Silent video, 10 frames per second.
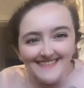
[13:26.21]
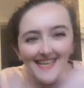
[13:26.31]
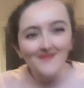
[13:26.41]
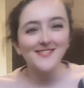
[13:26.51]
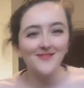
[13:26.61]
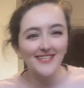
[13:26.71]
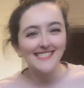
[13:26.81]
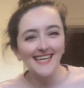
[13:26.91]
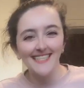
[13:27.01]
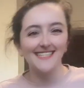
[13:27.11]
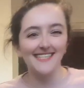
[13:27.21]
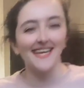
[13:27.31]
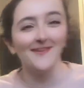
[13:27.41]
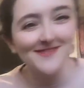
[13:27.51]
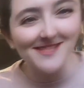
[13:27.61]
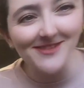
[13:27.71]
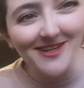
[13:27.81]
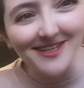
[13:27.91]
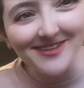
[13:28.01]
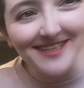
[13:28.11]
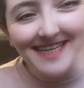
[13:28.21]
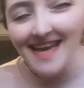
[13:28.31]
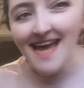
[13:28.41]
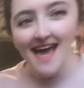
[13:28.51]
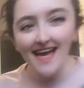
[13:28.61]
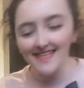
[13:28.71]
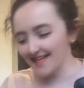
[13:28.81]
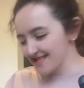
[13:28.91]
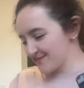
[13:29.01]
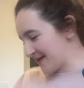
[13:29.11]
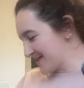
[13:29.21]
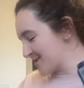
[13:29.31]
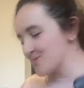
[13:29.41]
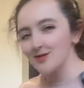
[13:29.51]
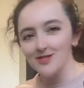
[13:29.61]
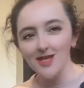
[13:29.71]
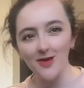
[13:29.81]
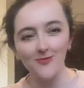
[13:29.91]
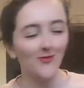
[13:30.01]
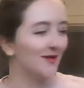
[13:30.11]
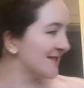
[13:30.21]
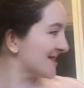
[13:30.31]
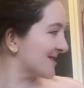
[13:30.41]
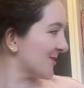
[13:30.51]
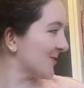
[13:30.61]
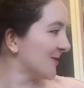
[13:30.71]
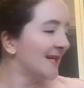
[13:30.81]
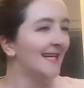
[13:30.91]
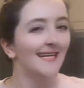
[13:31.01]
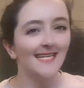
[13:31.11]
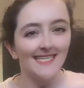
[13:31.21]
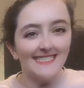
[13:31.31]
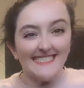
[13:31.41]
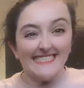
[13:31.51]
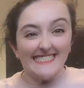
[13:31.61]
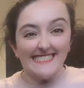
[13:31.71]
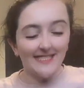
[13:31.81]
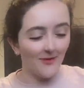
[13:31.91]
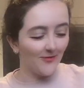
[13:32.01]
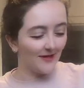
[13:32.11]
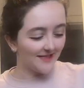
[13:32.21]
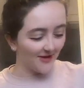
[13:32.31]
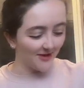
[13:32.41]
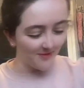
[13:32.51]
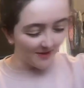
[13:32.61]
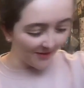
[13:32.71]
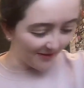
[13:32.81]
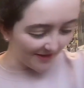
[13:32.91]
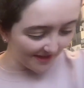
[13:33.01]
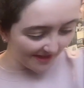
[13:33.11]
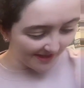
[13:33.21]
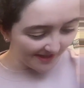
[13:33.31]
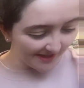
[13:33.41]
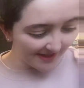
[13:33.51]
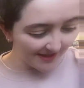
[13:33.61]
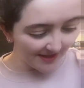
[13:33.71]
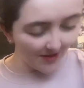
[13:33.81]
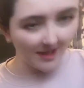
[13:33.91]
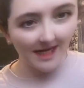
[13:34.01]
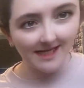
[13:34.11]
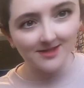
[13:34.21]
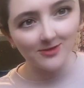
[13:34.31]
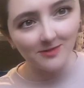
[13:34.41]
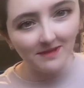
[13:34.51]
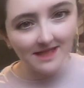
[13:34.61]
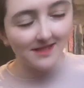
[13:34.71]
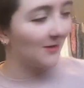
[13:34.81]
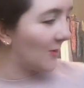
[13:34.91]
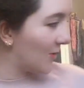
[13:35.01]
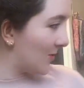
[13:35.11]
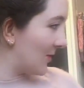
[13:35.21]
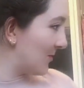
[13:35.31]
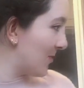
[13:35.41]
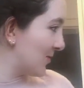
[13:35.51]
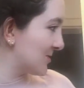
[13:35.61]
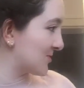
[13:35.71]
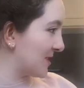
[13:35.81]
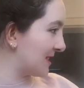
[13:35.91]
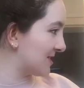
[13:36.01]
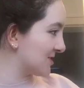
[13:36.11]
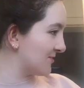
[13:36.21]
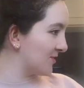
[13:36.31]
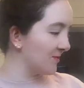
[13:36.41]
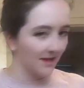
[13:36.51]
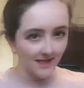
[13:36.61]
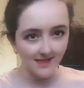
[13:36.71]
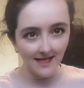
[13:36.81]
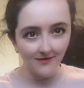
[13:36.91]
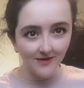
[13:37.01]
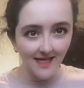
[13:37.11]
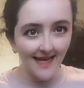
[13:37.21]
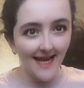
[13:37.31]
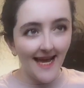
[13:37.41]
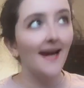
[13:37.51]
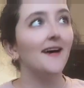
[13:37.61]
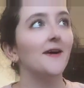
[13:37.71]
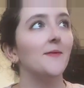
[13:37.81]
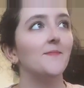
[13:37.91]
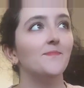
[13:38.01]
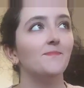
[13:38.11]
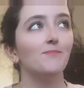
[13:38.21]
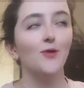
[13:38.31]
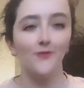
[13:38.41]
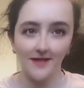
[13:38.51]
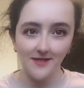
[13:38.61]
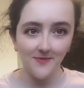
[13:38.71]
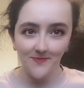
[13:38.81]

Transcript: I'm so excited, I'm so hungry, and I spent so much time for this, so hopefully it's going to be good. Okay, so the meat is almost ready, just a few minutes left. Perfect.